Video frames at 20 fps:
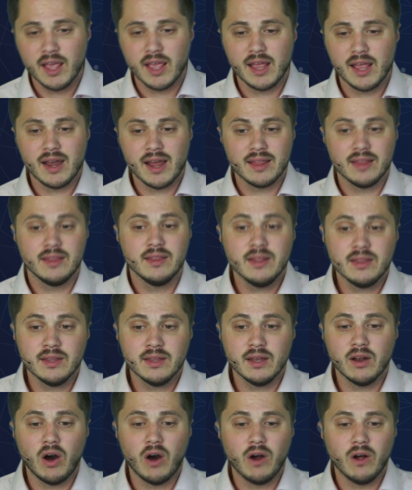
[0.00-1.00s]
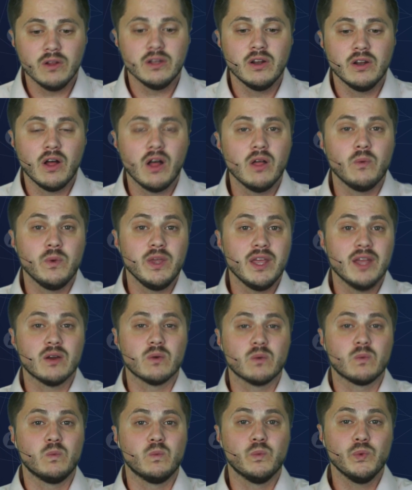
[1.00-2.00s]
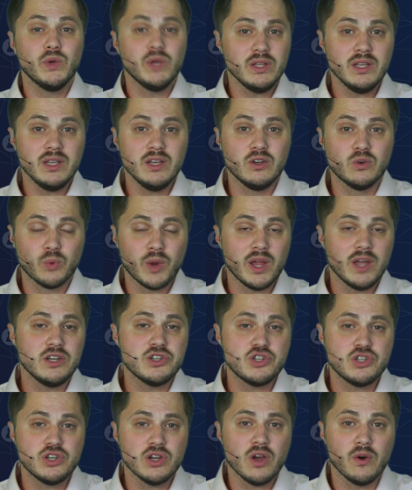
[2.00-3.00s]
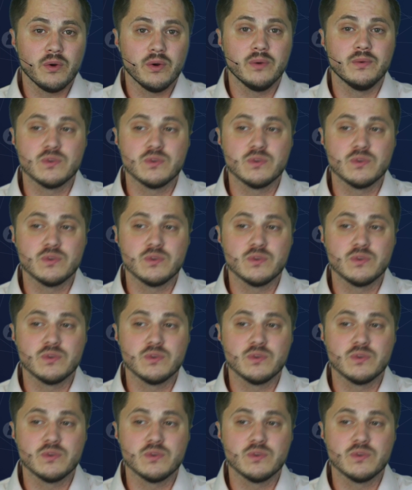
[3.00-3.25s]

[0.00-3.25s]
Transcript: And I think that all in all, we had a really great show.